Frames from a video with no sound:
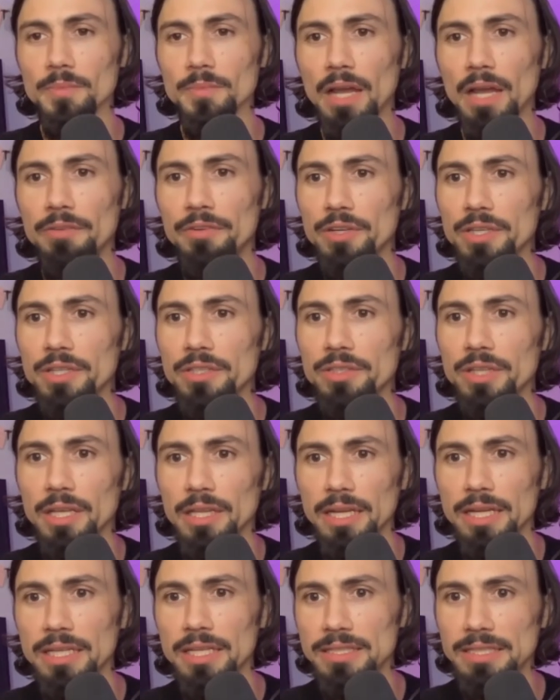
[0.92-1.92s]
I've heard
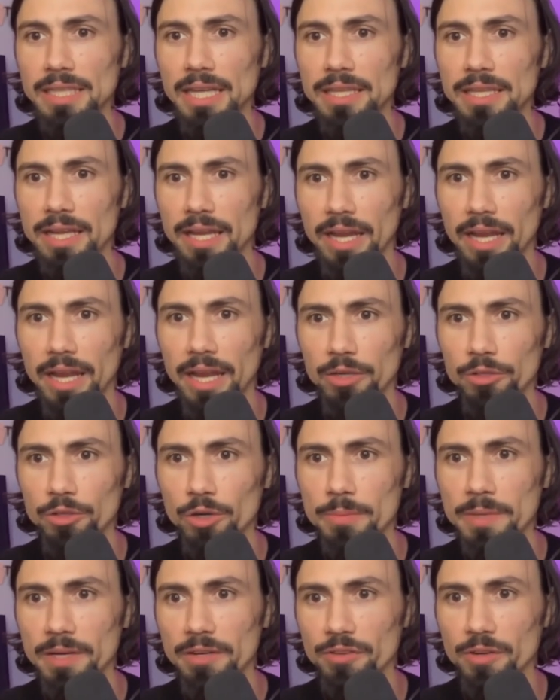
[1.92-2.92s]
Elaine say that
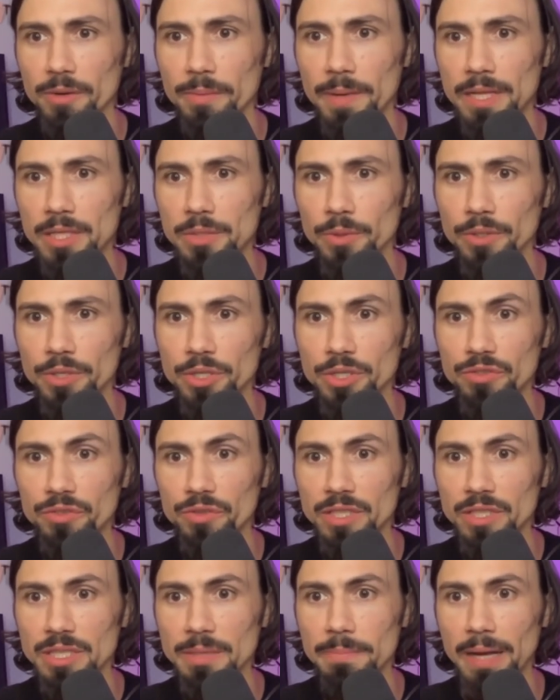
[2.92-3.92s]
anaerobic ferments were
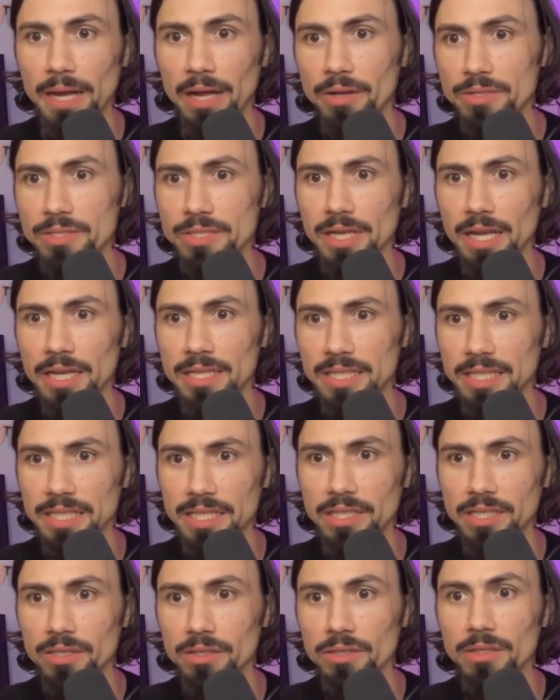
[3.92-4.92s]
useful as a biocide to
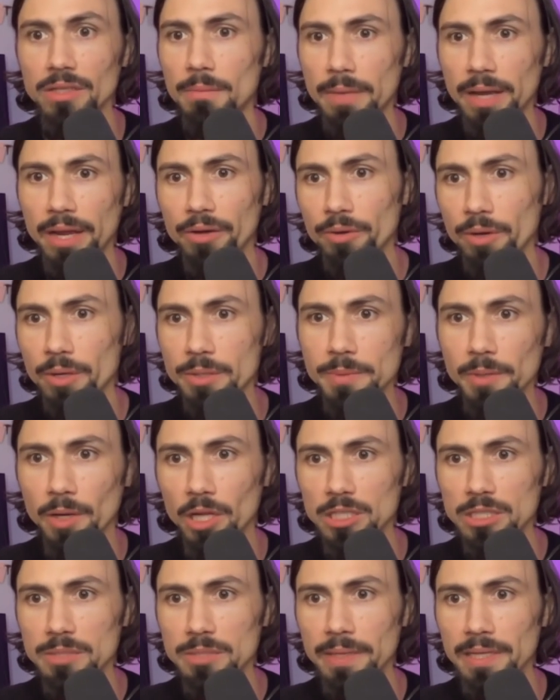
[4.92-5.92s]
kill microbes, but
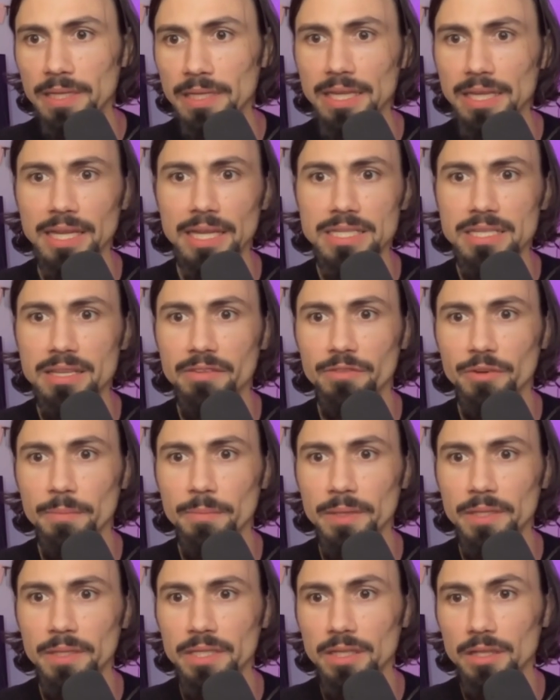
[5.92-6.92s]
ultimately isn't for
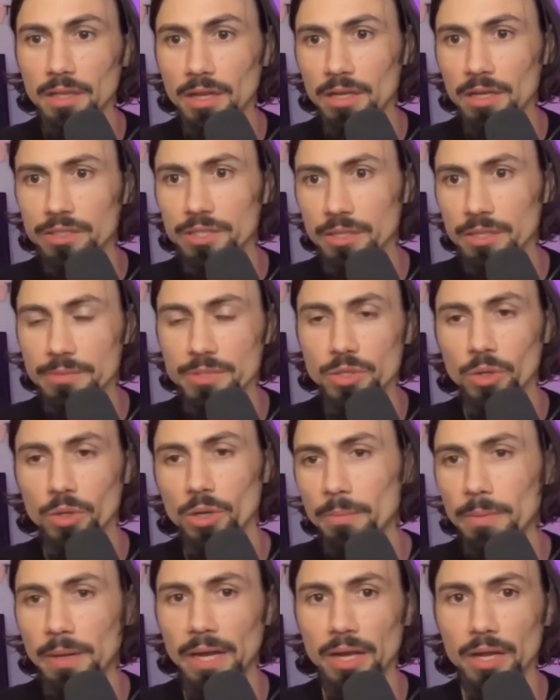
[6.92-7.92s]
building a long-term
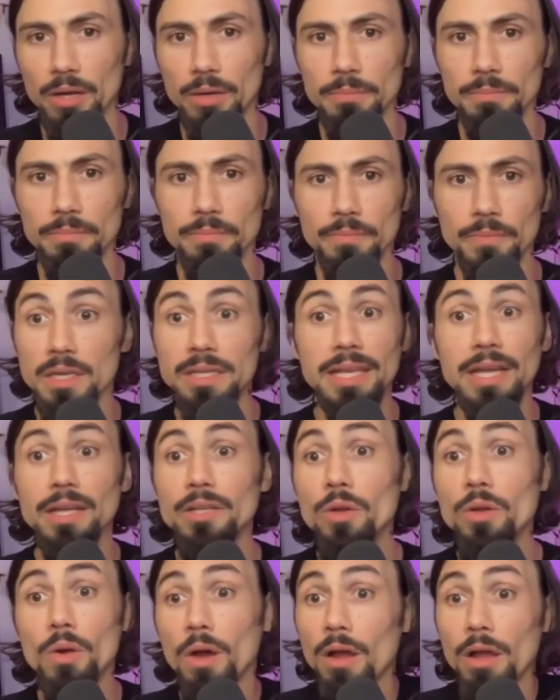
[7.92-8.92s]
soil biome. Yeah,
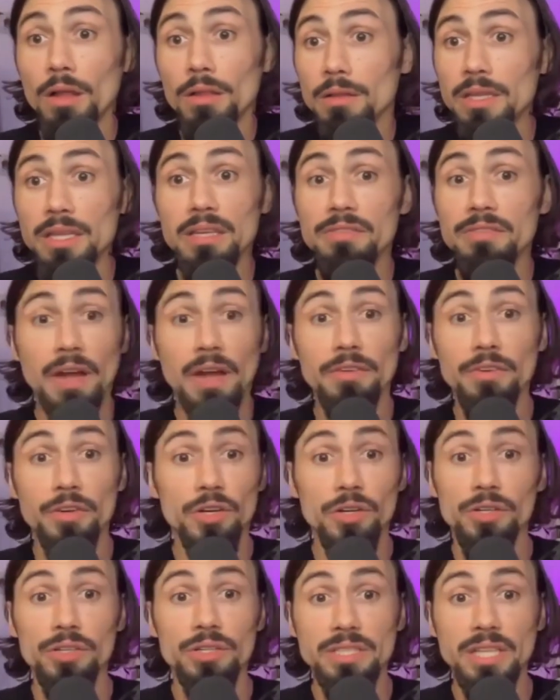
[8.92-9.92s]
no, Eve, I've
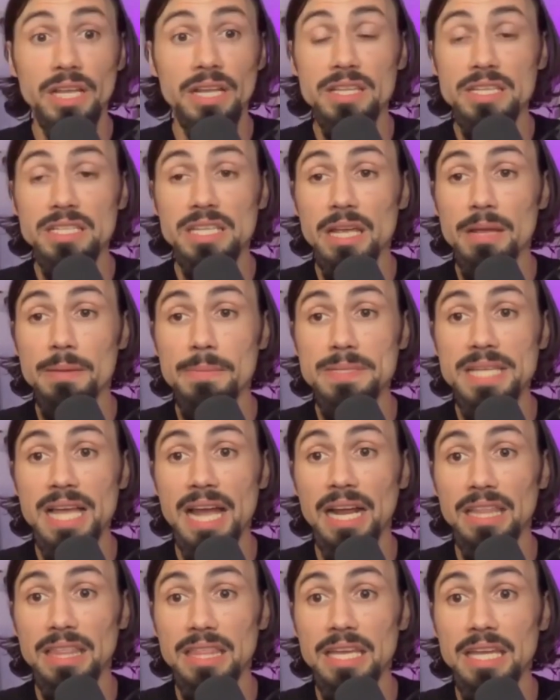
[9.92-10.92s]
heard her say the same
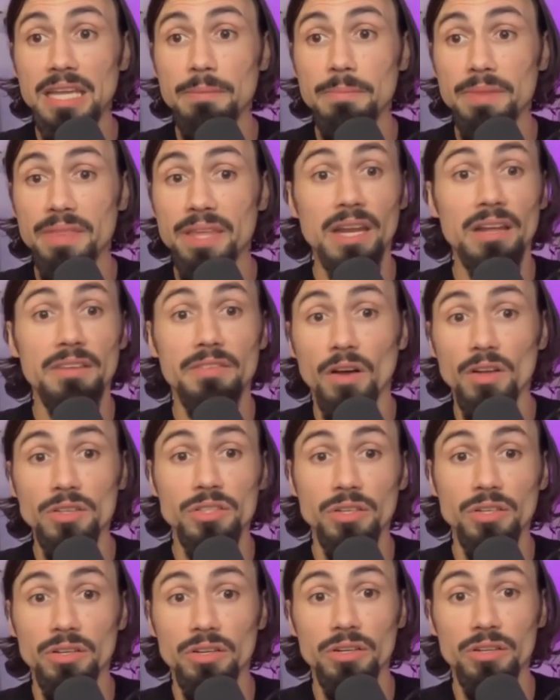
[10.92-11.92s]
exact thing, but then I've
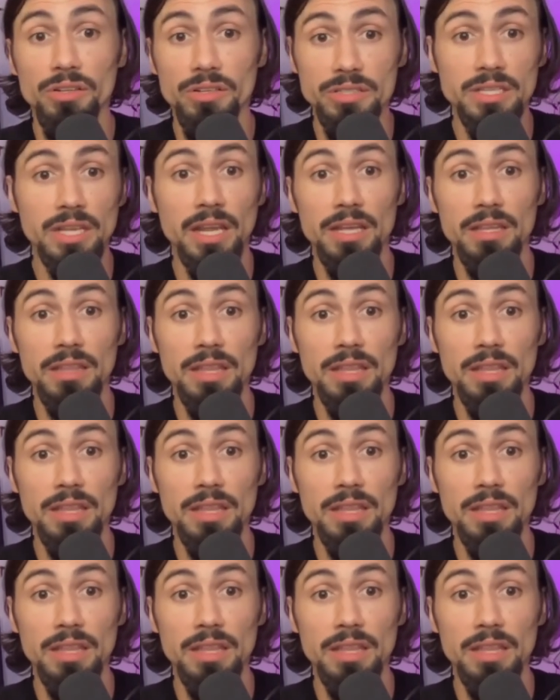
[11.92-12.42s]
also heard her say